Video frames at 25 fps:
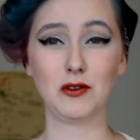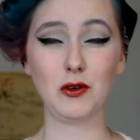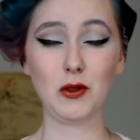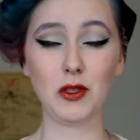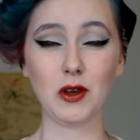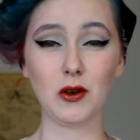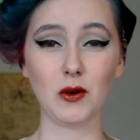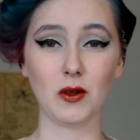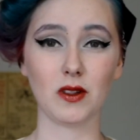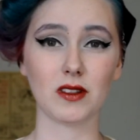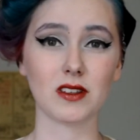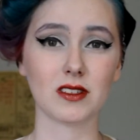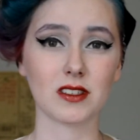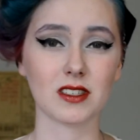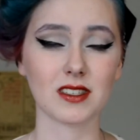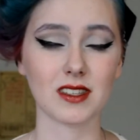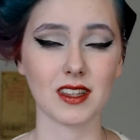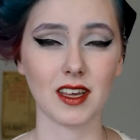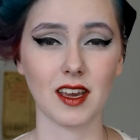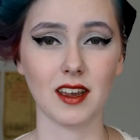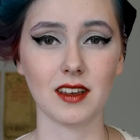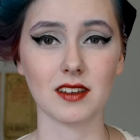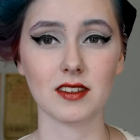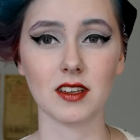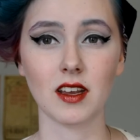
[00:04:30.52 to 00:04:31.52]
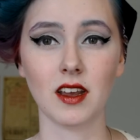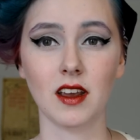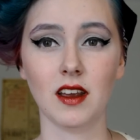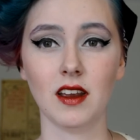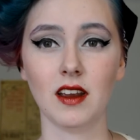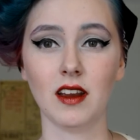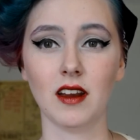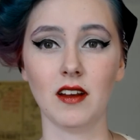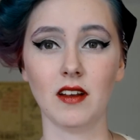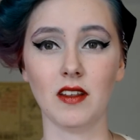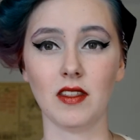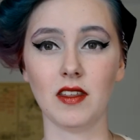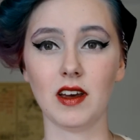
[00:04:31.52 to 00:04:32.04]
all, the oldest things
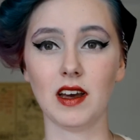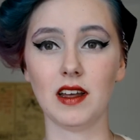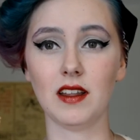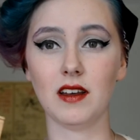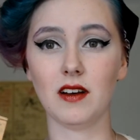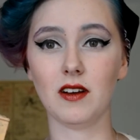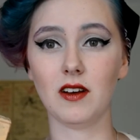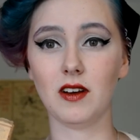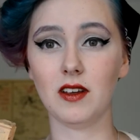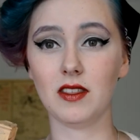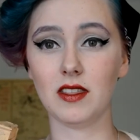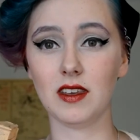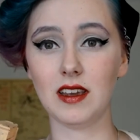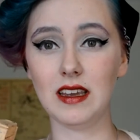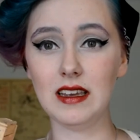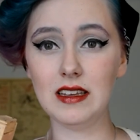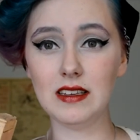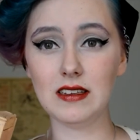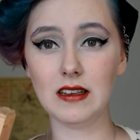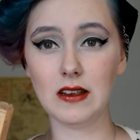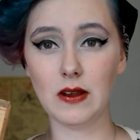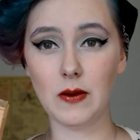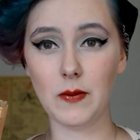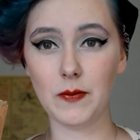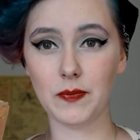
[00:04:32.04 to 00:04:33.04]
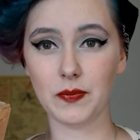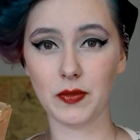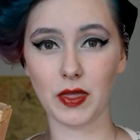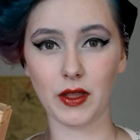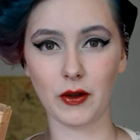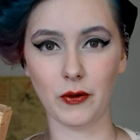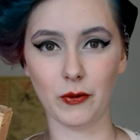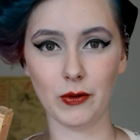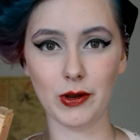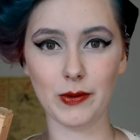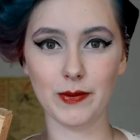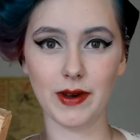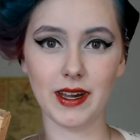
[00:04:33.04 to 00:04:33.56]
that are these.
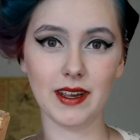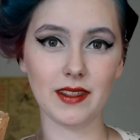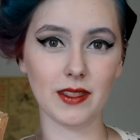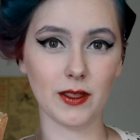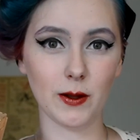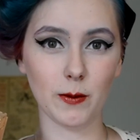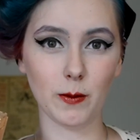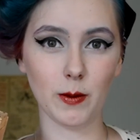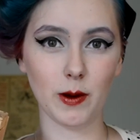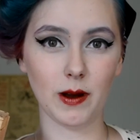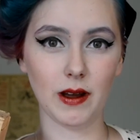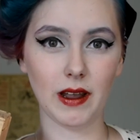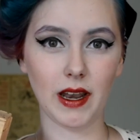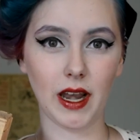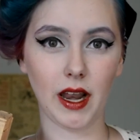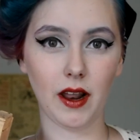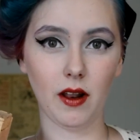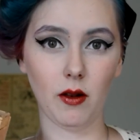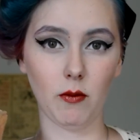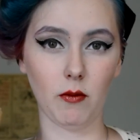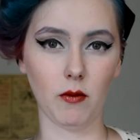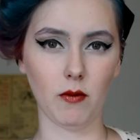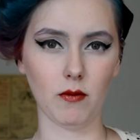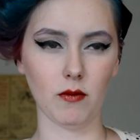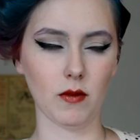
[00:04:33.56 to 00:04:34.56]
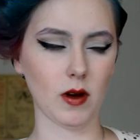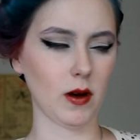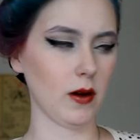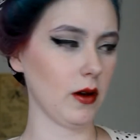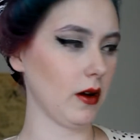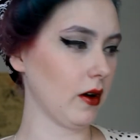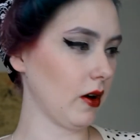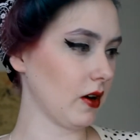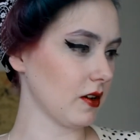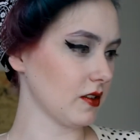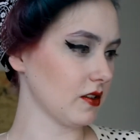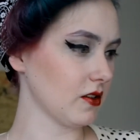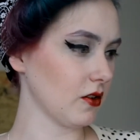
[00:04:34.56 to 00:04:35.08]
We made them at
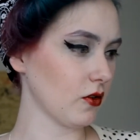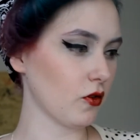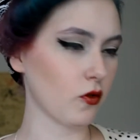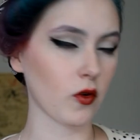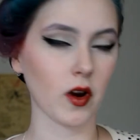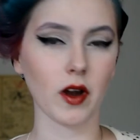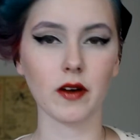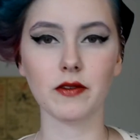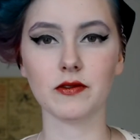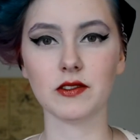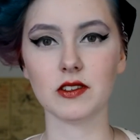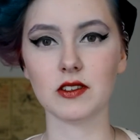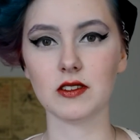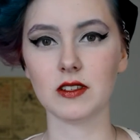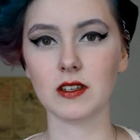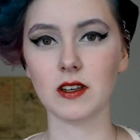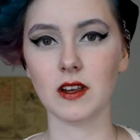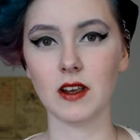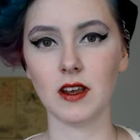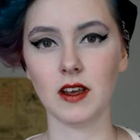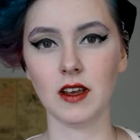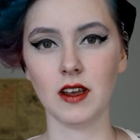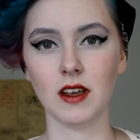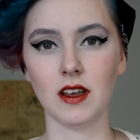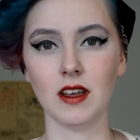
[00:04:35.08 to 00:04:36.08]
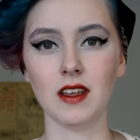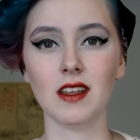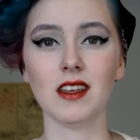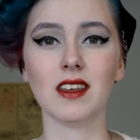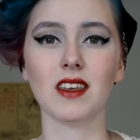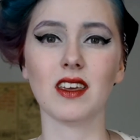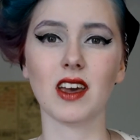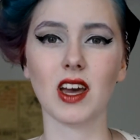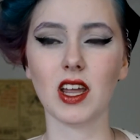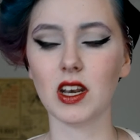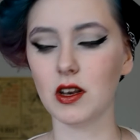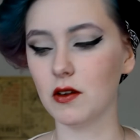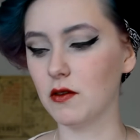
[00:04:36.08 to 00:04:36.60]
arts and crafts
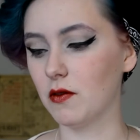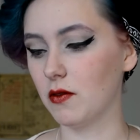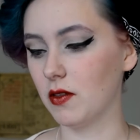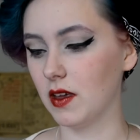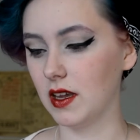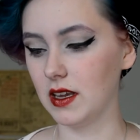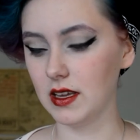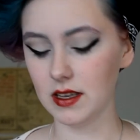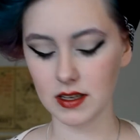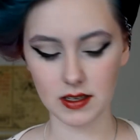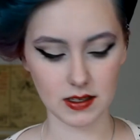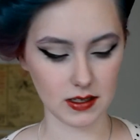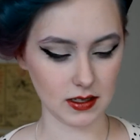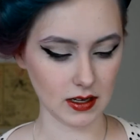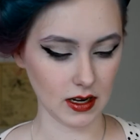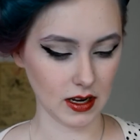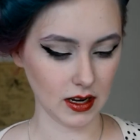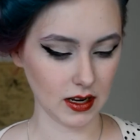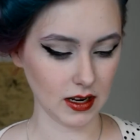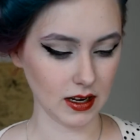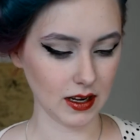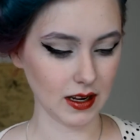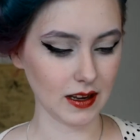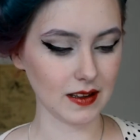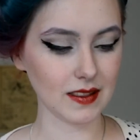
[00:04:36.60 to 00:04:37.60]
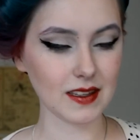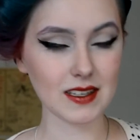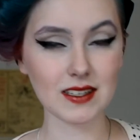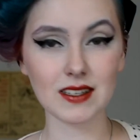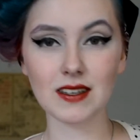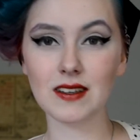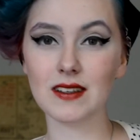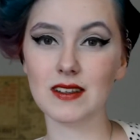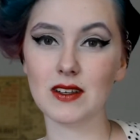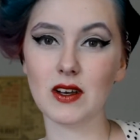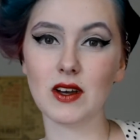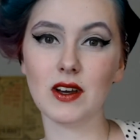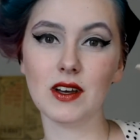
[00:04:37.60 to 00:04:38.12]
kind of thingies. And this
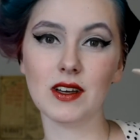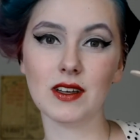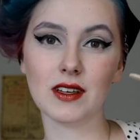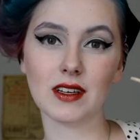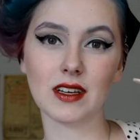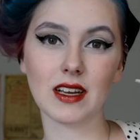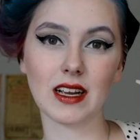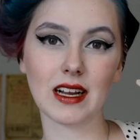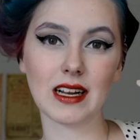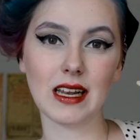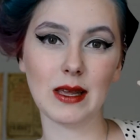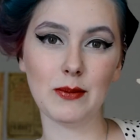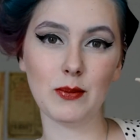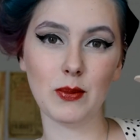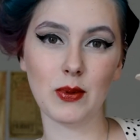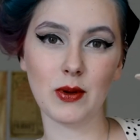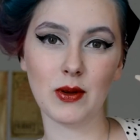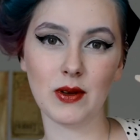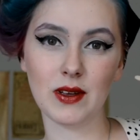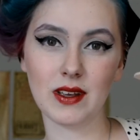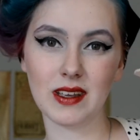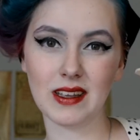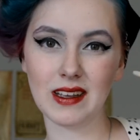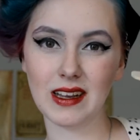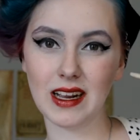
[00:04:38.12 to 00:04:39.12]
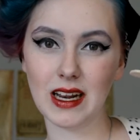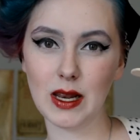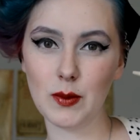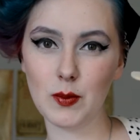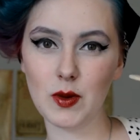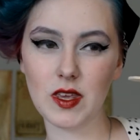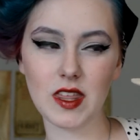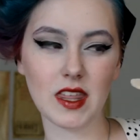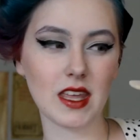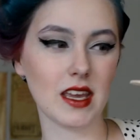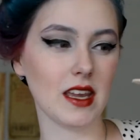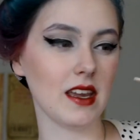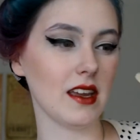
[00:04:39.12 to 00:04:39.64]
is a
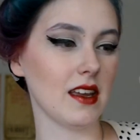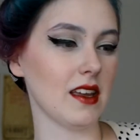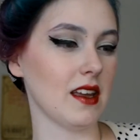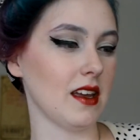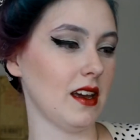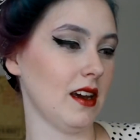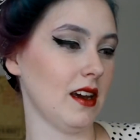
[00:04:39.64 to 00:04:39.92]
clippy thing